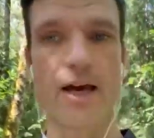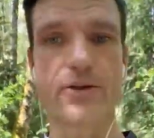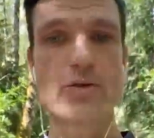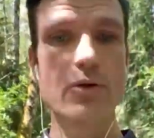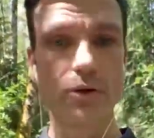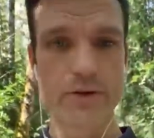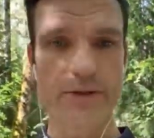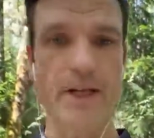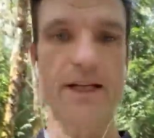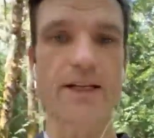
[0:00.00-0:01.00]
tools
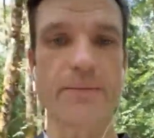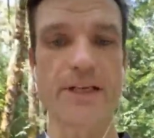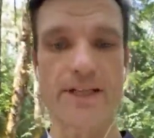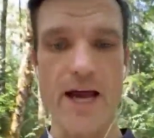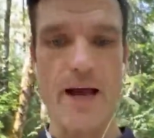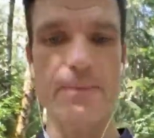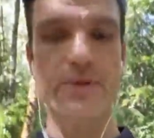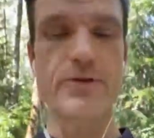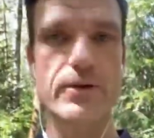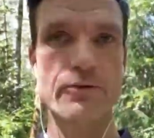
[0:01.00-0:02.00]
that can be
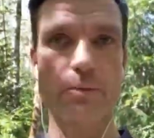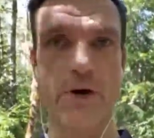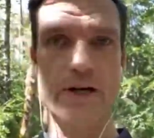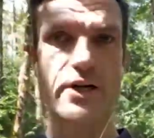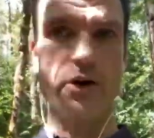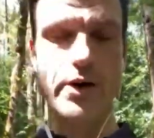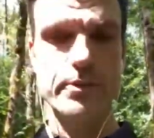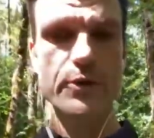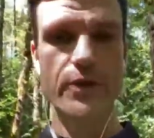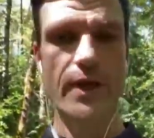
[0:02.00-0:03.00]
adapted to the robotic
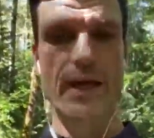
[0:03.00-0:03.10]
arms